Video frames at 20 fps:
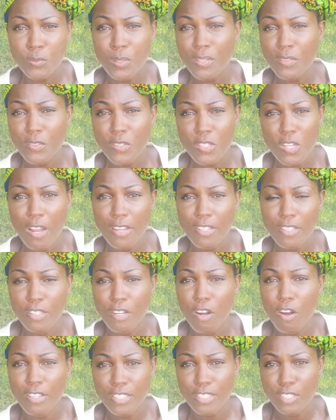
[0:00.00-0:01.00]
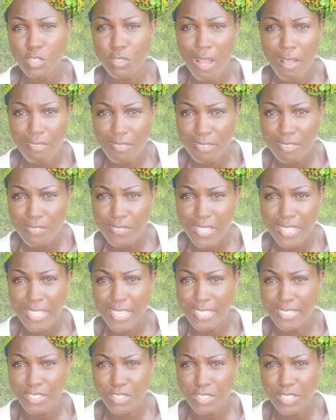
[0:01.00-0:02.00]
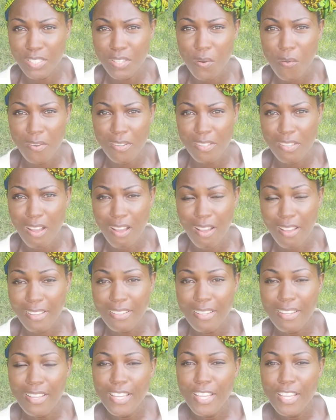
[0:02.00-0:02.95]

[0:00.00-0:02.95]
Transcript: whether or not you're on a travel vacation or not.